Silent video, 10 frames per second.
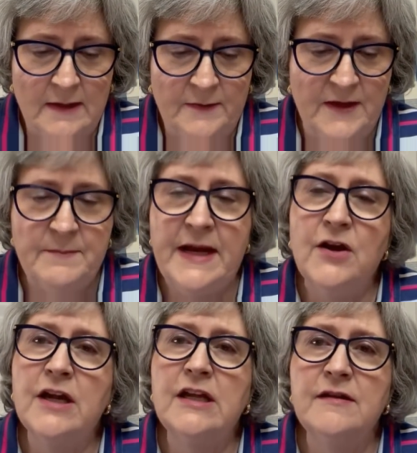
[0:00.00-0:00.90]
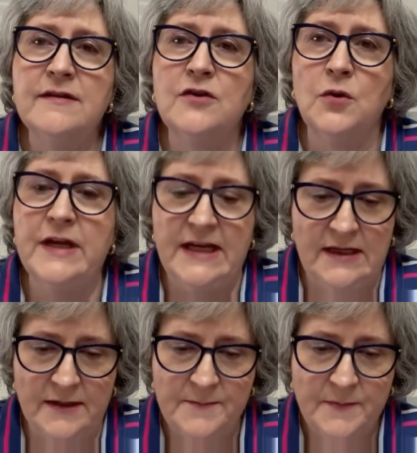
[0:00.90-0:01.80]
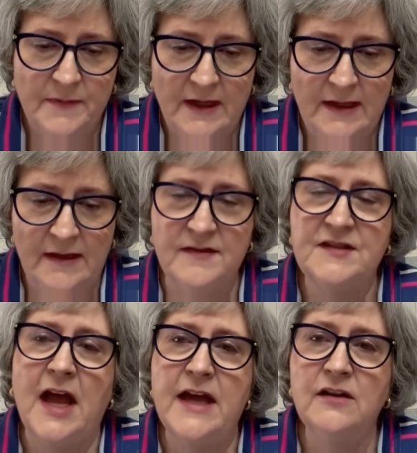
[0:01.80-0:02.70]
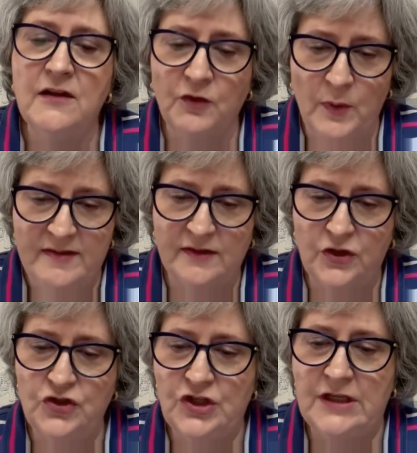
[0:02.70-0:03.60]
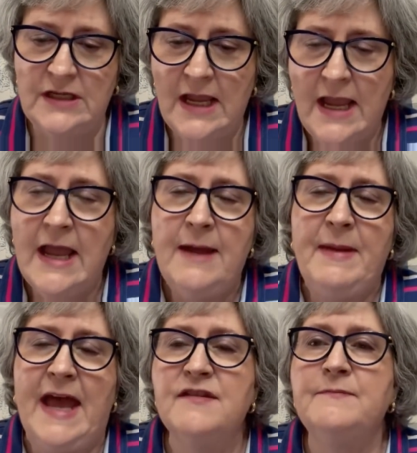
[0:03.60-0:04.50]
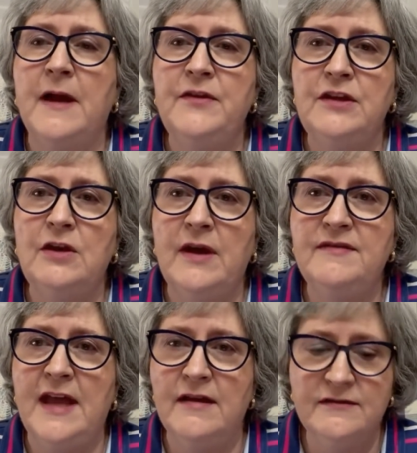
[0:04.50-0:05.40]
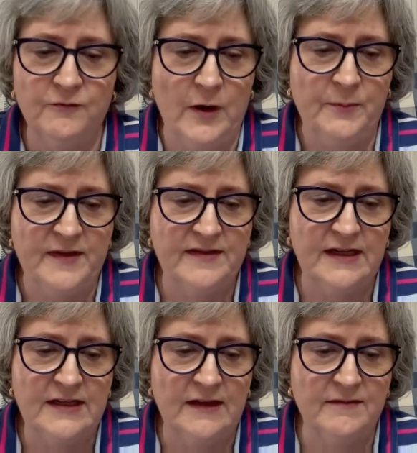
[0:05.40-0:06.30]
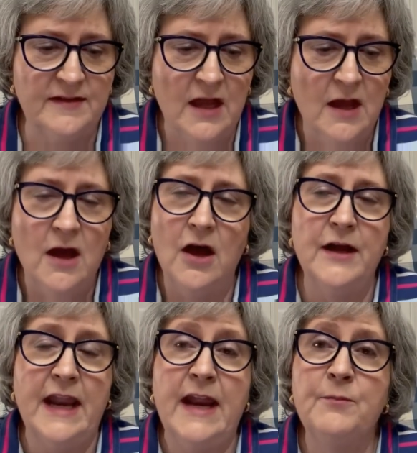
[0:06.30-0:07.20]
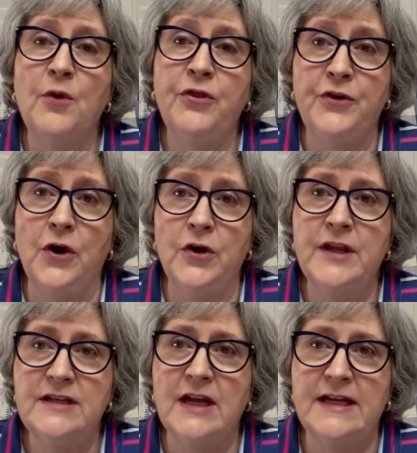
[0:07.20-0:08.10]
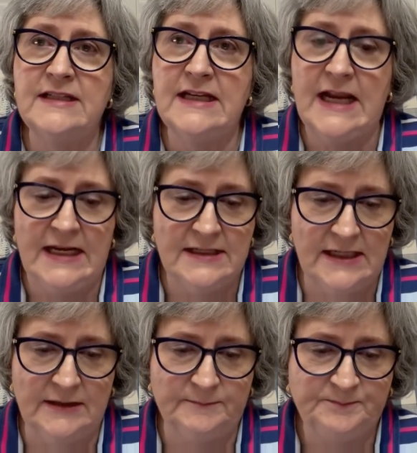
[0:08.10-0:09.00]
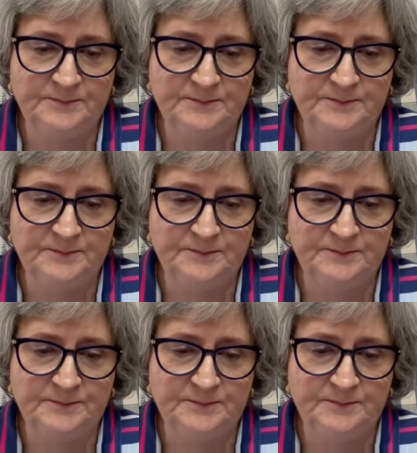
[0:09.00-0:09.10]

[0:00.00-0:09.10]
The Americans' Creed is the title of a resolution passed by the U.S. House of Representatives on April 3, 1918.